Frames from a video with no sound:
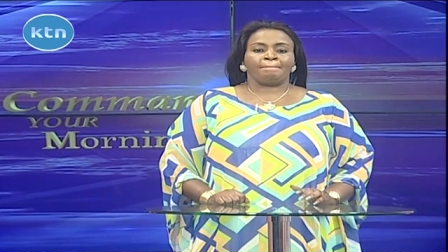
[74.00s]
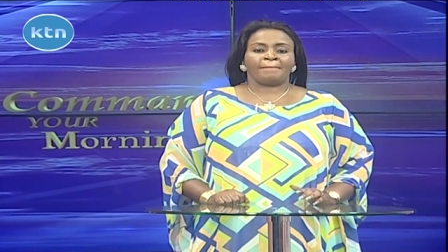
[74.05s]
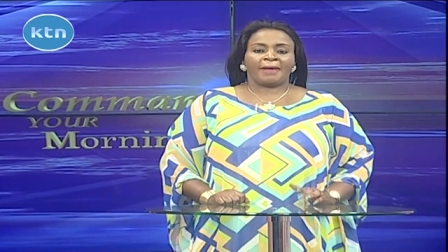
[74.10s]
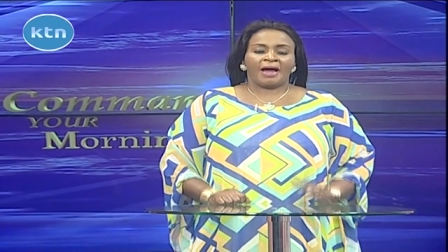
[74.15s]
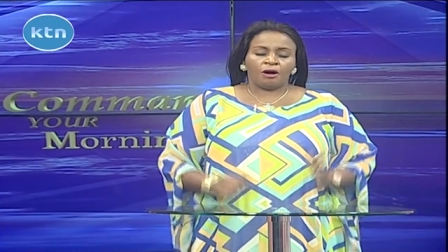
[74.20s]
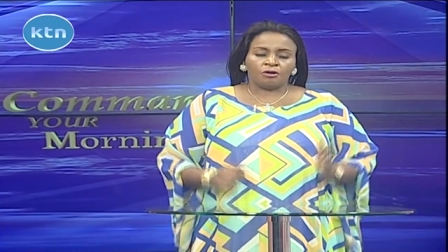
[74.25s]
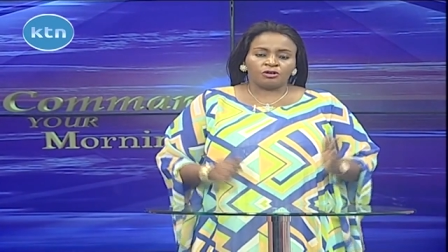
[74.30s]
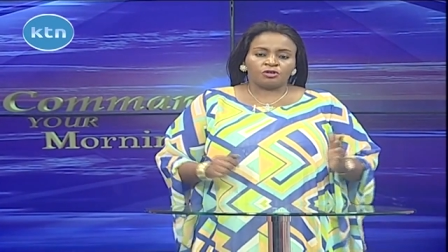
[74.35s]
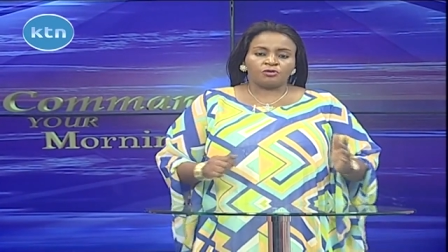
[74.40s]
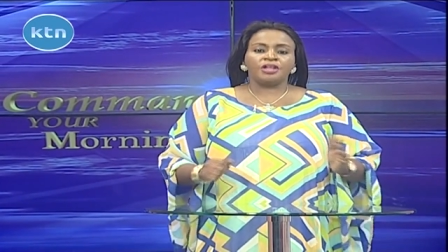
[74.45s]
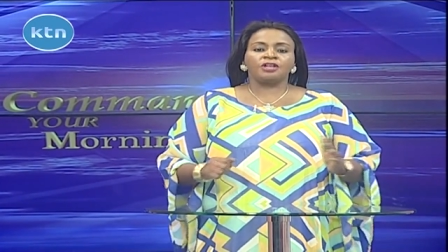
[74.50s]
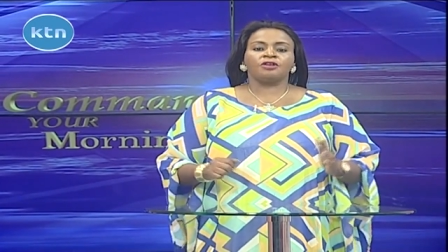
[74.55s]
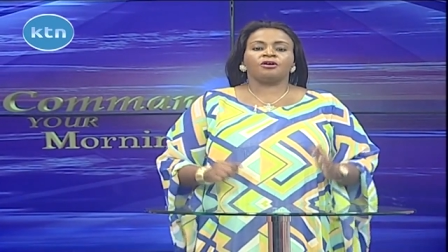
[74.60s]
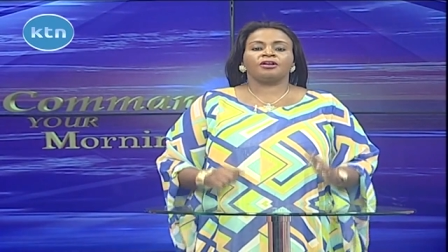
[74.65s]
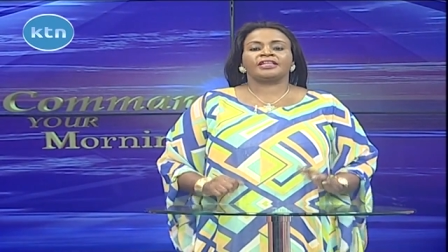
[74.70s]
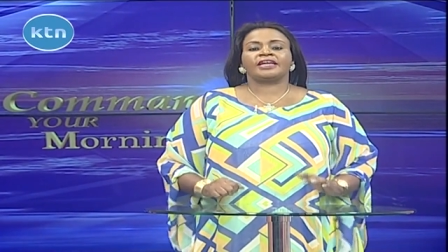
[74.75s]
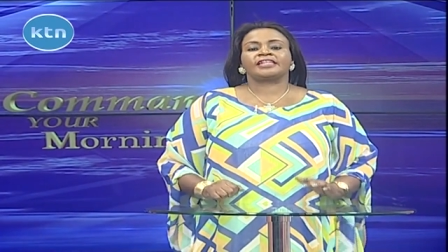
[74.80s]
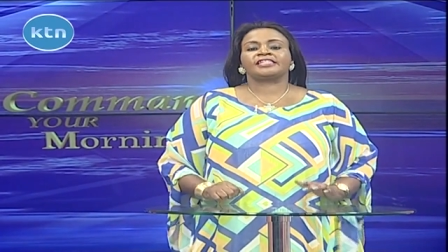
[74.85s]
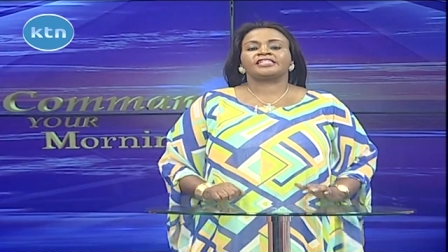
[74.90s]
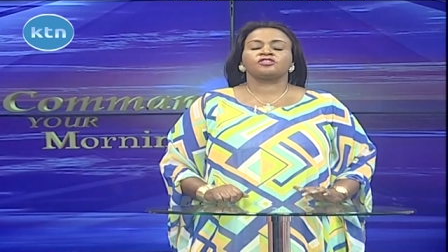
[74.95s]
How do we
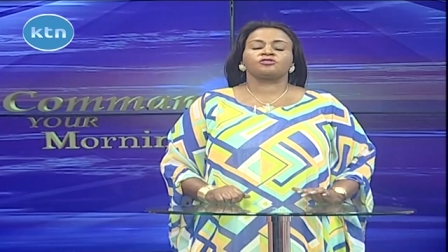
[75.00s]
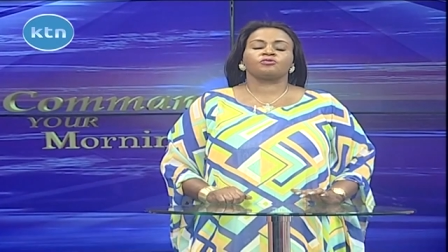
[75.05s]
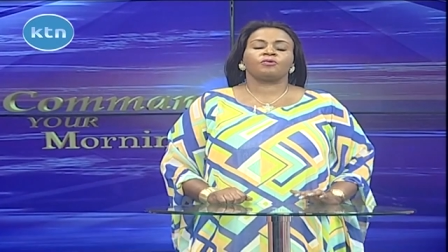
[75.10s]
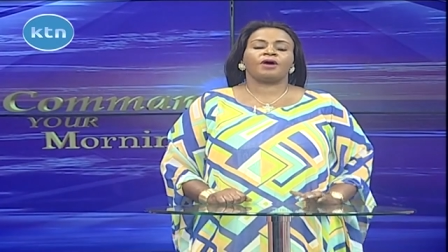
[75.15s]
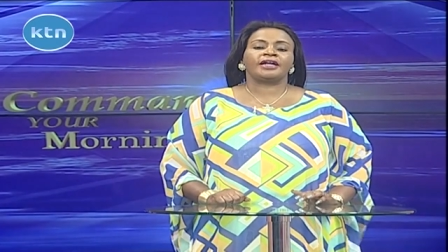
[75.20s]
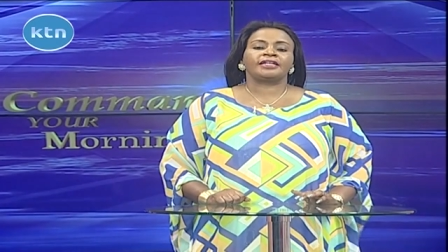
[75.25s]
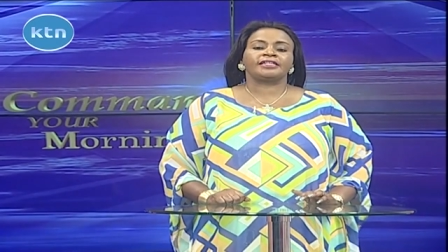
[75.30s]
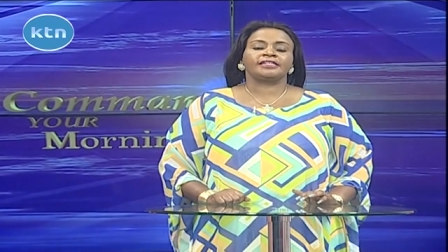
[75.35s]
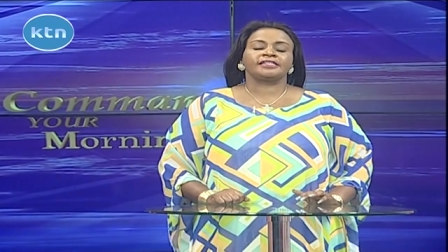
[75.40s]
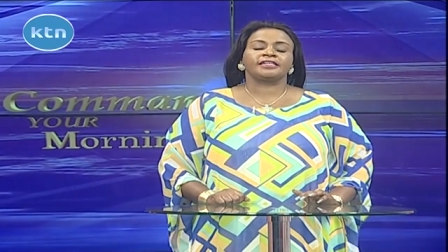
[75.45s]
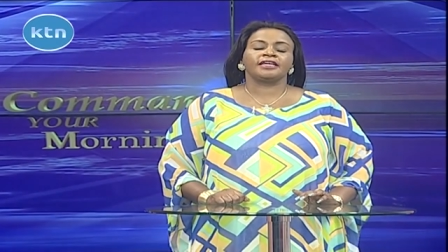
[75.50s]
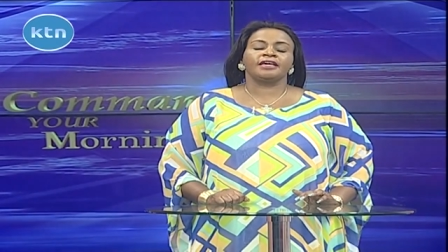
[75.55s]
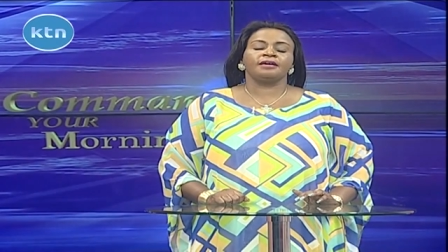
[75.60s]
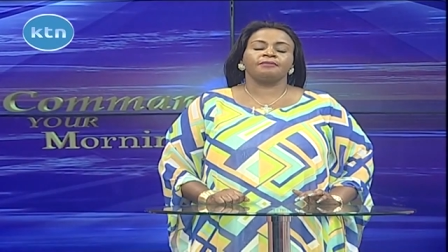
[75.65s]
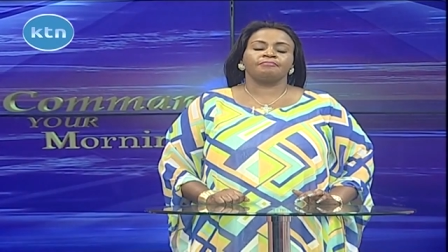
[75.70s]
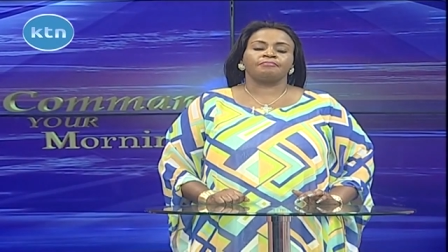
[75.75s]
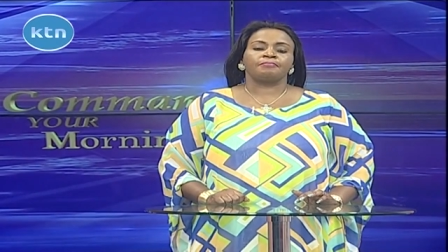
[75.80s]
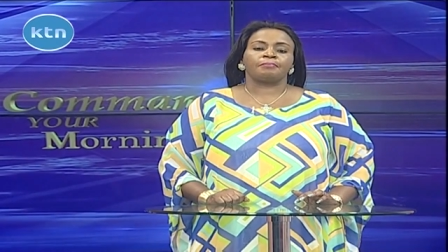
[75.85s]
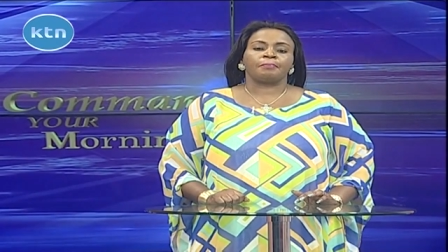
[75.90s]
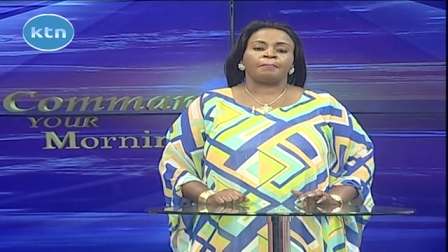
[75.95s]
know that his word is
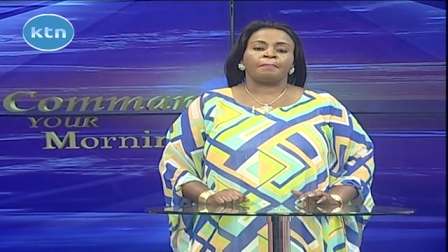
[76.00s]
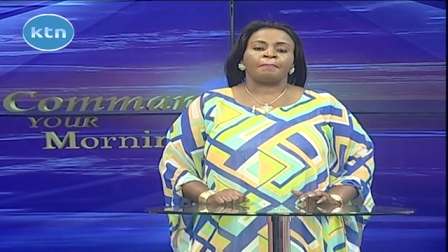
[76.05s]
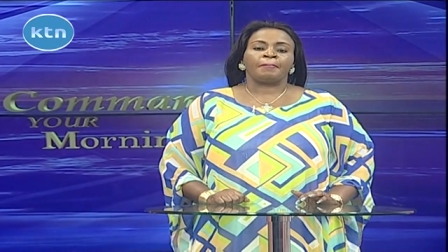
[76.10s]
him?